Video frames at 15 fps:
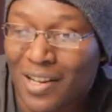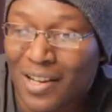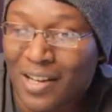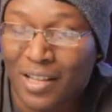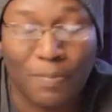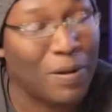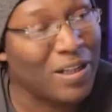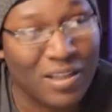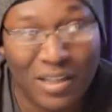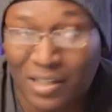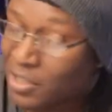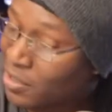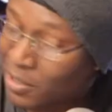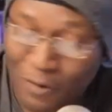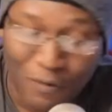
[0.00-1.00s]
The
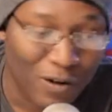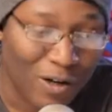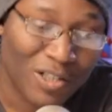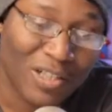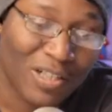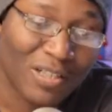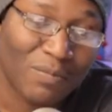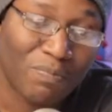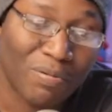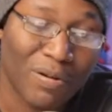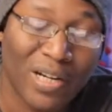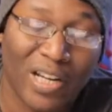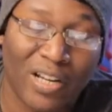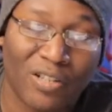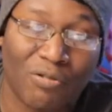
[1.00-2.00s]
PlayStation 2 version is
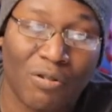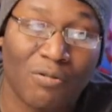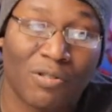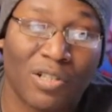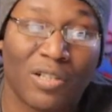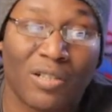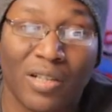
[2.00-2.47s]
pretty atrocious.